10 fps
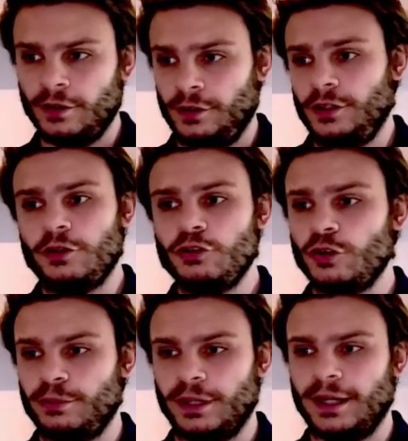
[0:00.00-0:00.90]
You
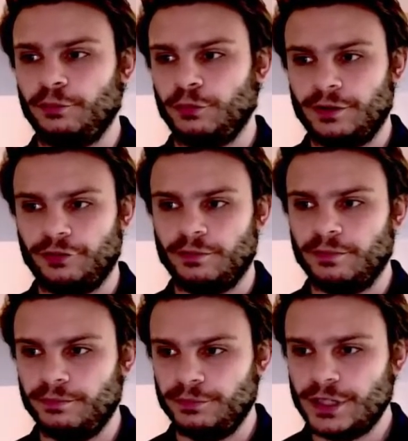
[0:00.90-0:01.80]
could bring out whatever,
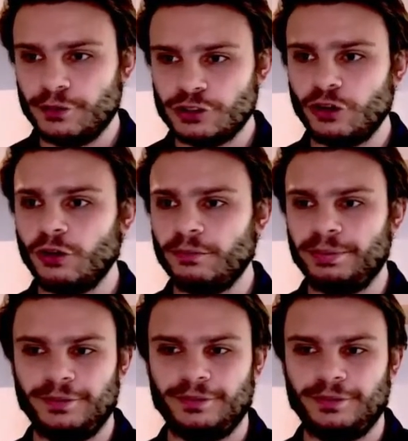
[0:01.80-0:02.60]
Terratop